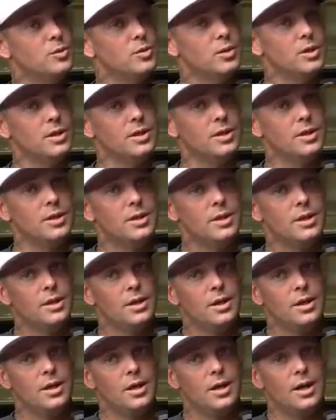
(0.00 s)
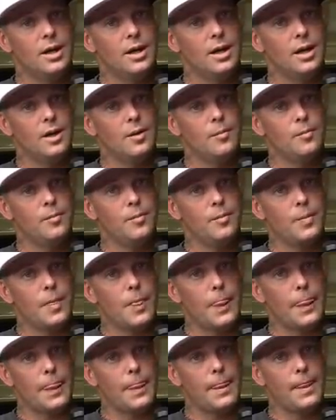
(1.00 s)
it and yeah. um,
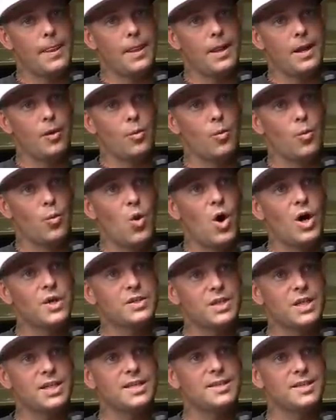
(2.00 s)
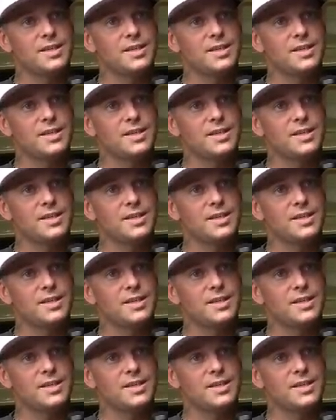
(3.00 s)
wanting to